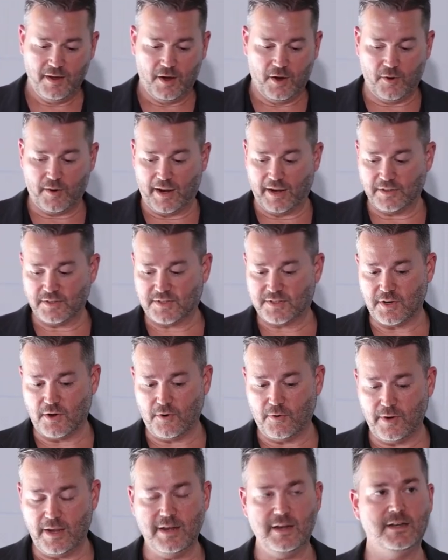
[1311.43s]
Okay,
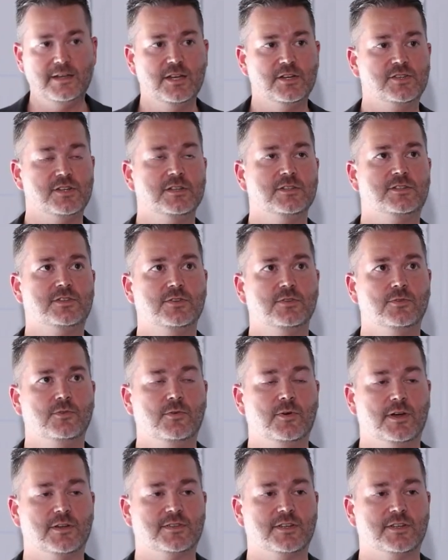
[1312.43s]
so in addition to